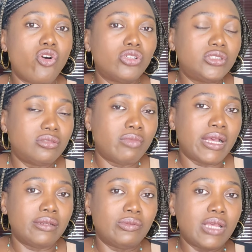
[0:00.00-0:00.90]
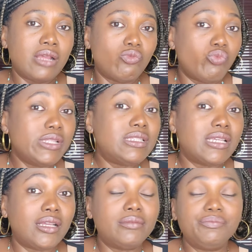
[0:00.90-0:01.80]
autumn and
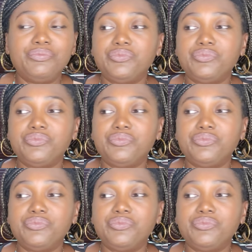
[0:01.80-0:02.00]
winter.